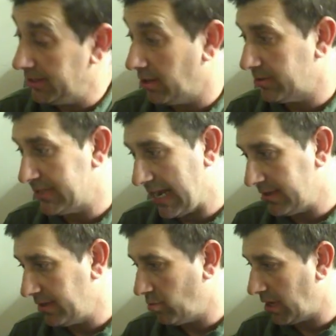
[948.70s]

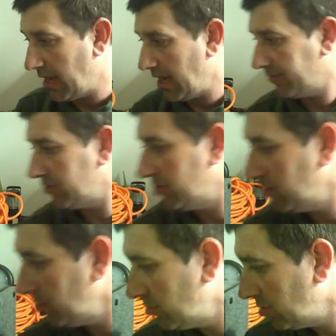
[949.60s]
sadly what I have to
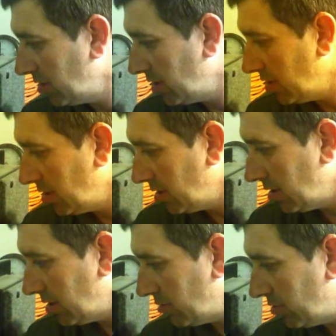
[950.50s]
do,
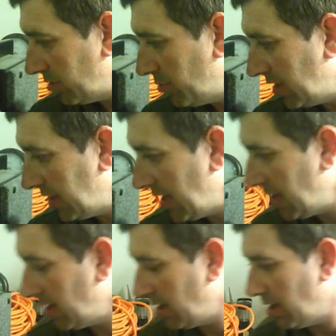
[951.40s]
I don't want to bend
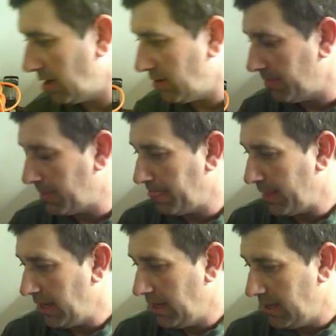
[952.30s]
that,
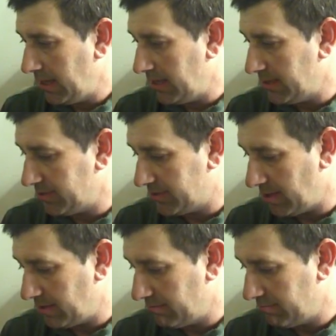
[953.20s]
is,
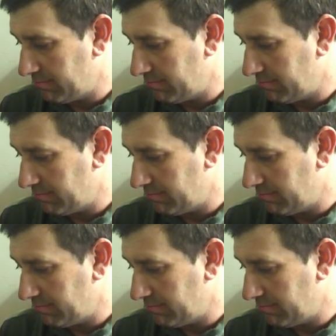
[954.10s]
I